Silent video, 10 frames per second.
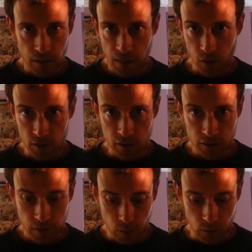There are
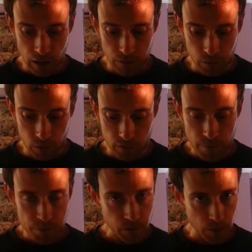just two levels,
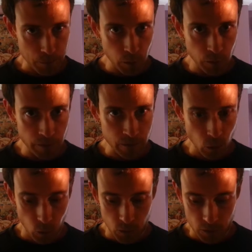approved
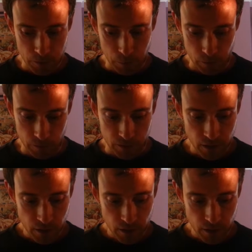or not approved.